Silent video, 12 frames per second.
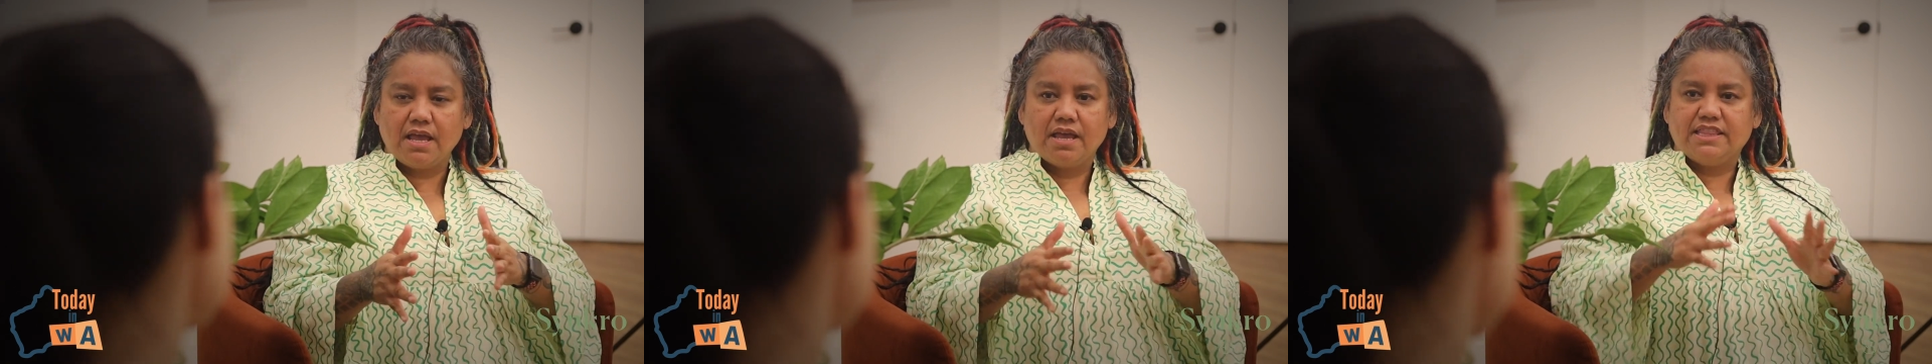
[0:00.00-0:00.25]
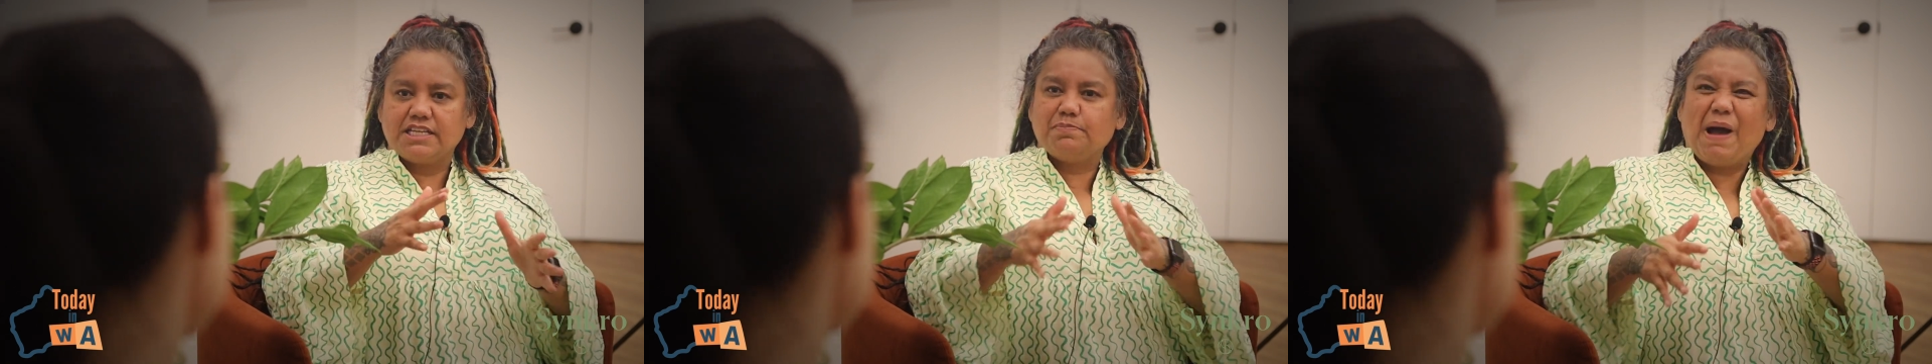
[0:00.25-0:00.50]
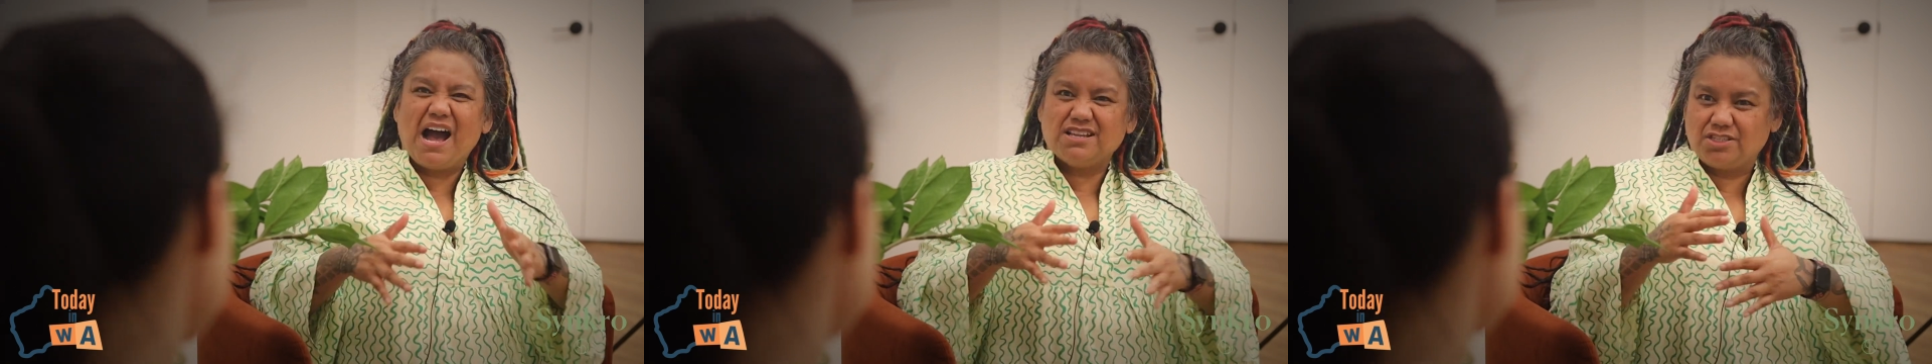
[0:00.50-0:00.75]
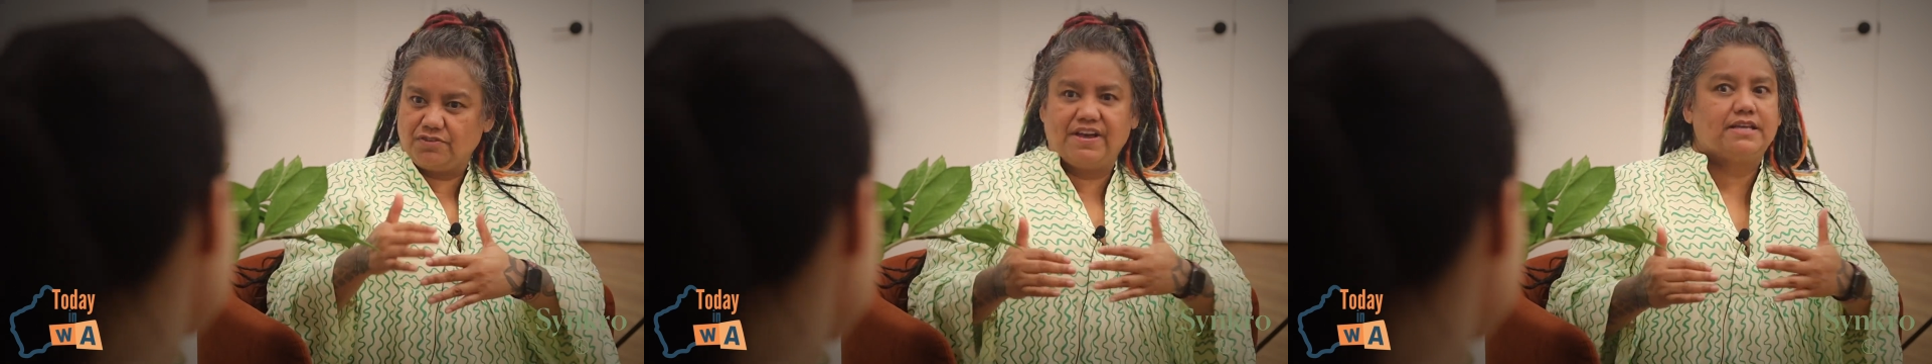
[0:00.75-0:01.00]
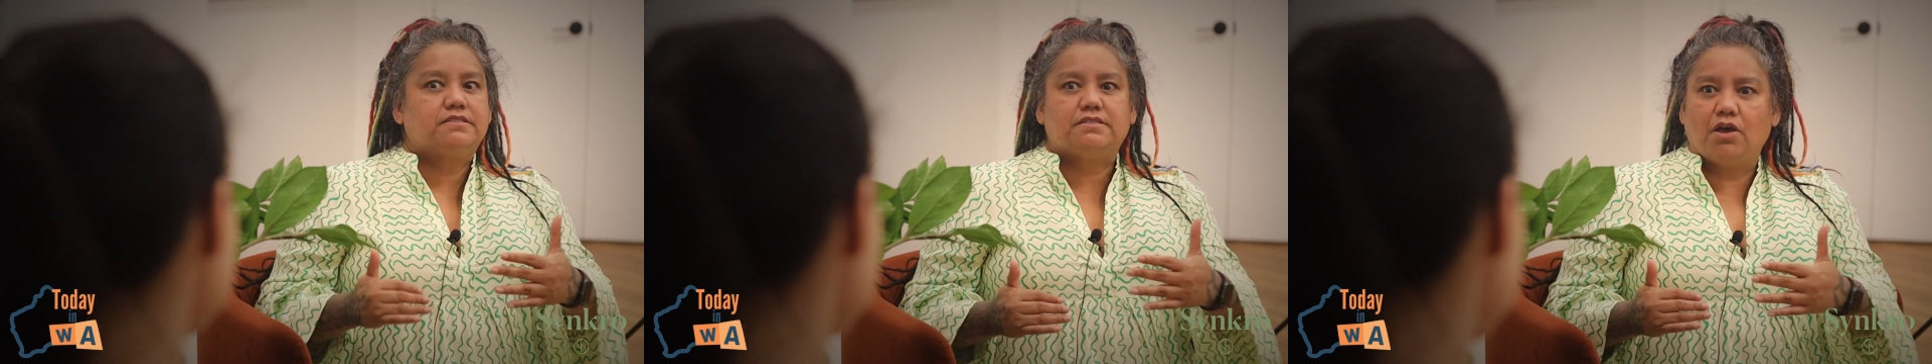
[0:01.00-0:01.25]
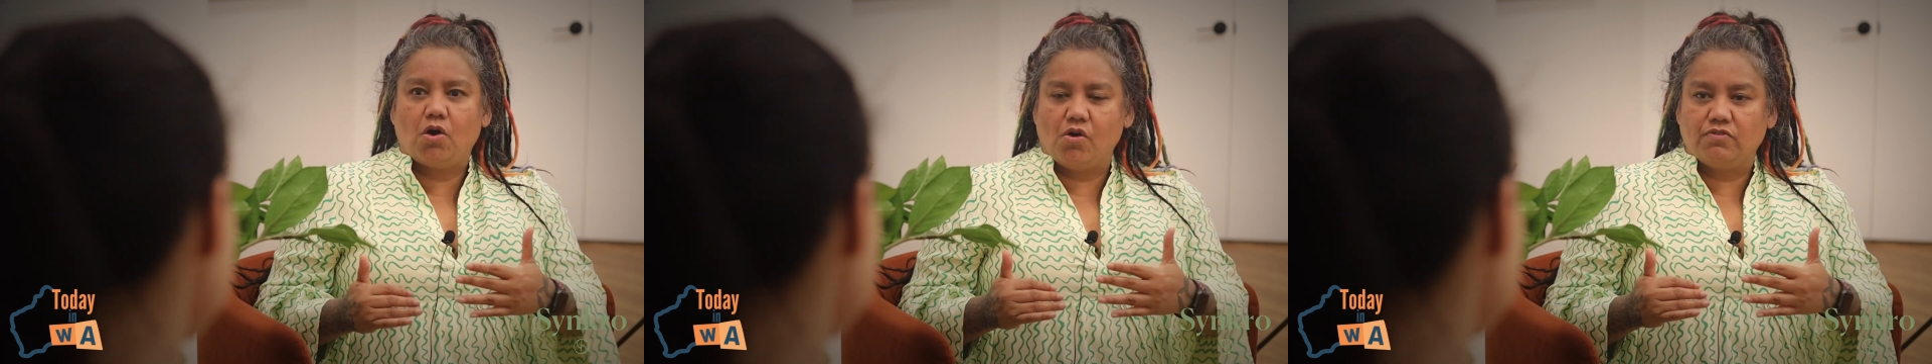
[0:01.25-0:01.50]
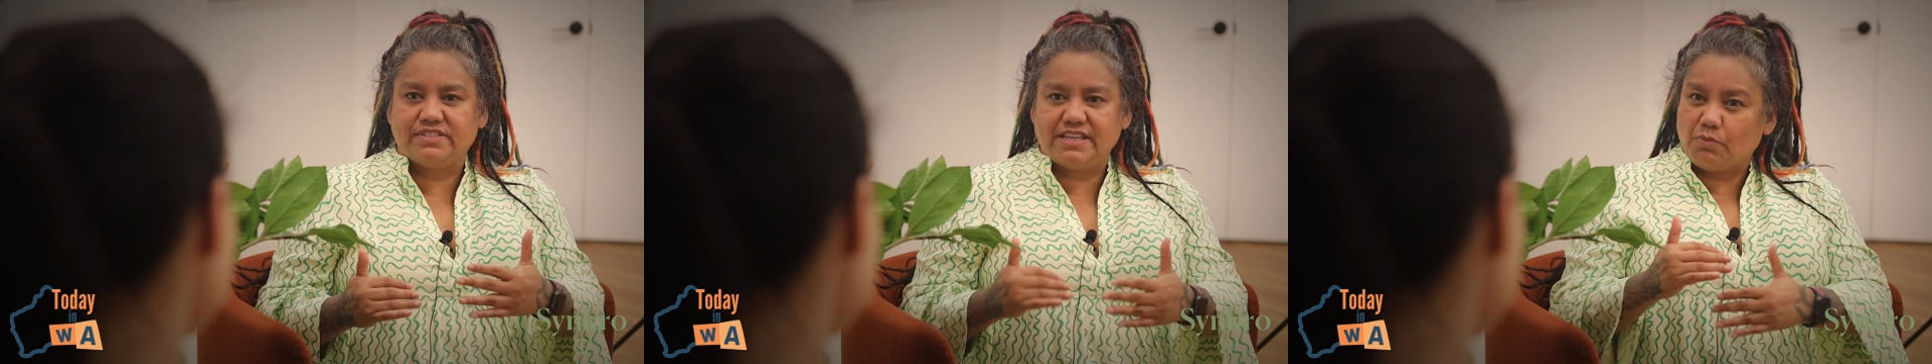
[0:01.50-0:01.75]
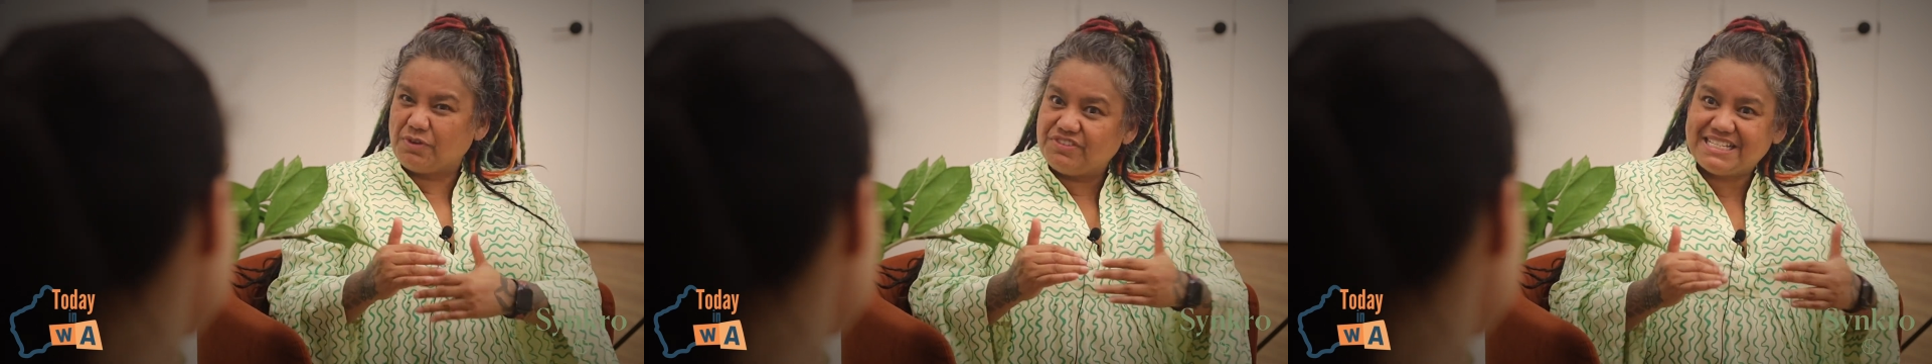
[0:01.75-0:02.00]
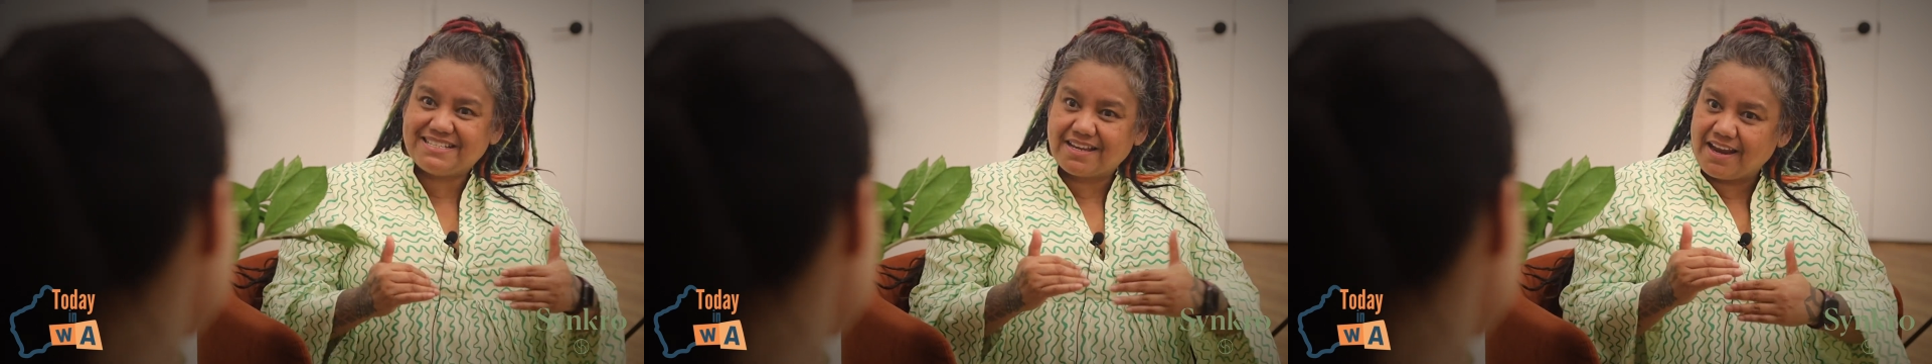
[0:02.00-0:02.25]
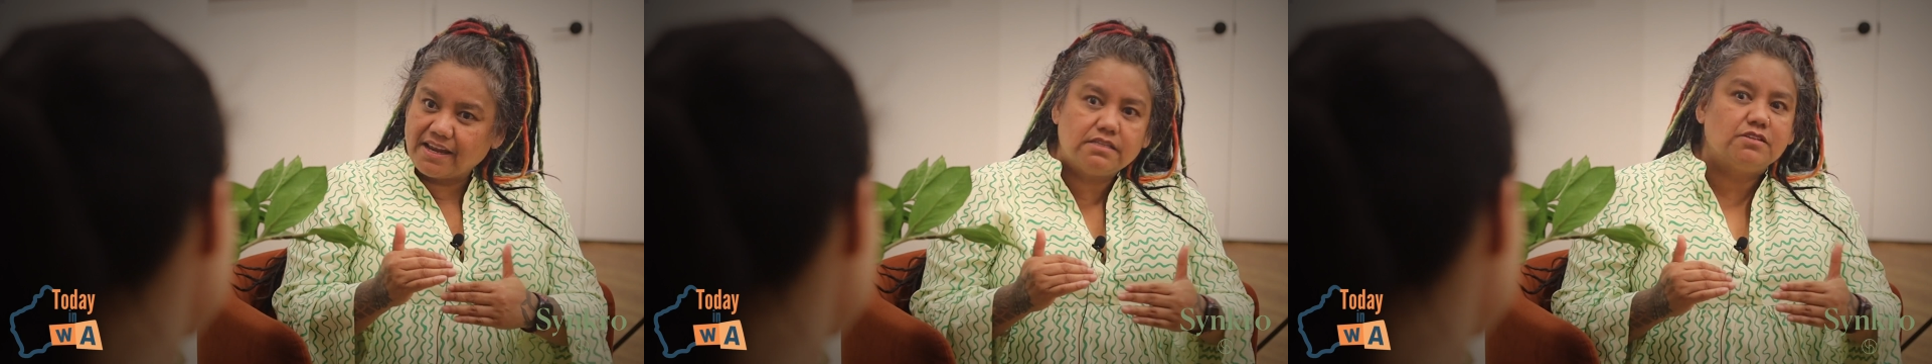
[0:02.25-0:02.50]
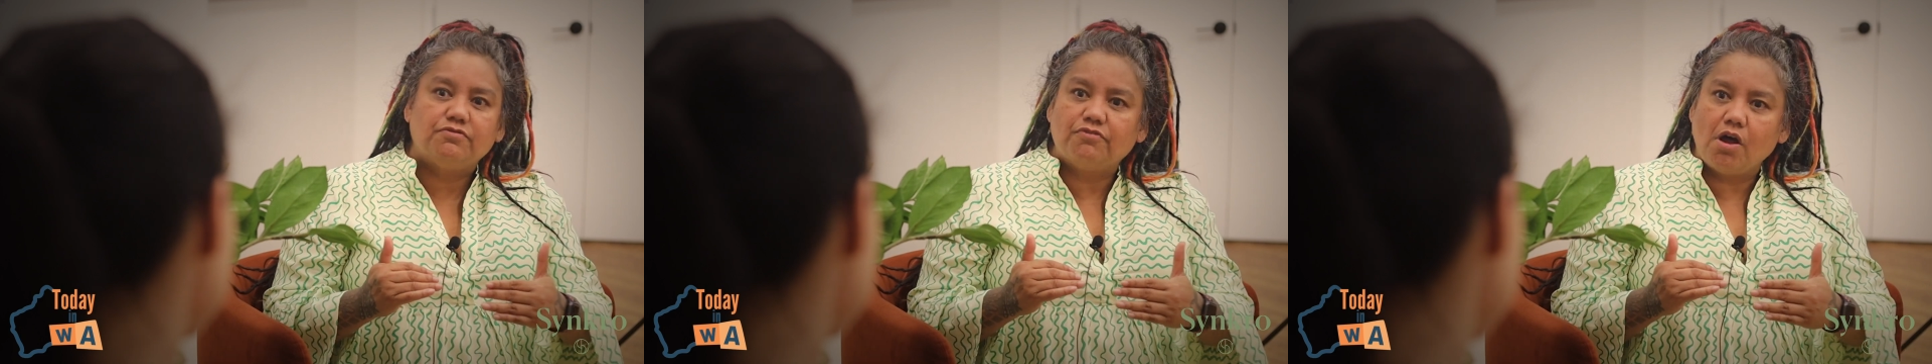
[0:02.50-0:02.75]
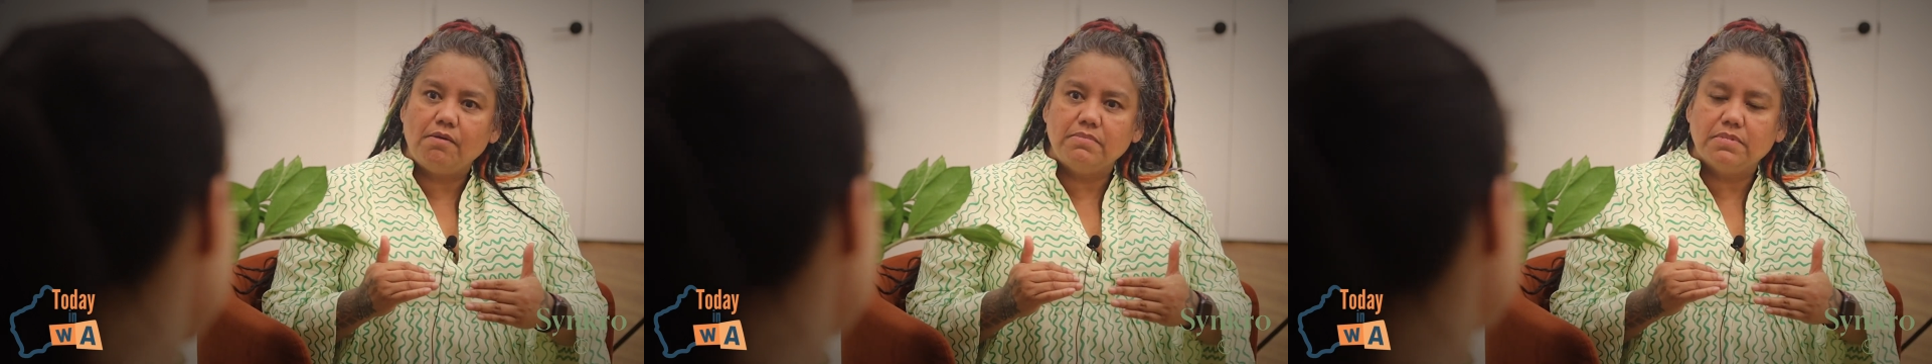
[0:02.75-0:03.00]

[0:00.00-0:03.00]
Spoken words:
there's parts of ourselves that we've disconnected from.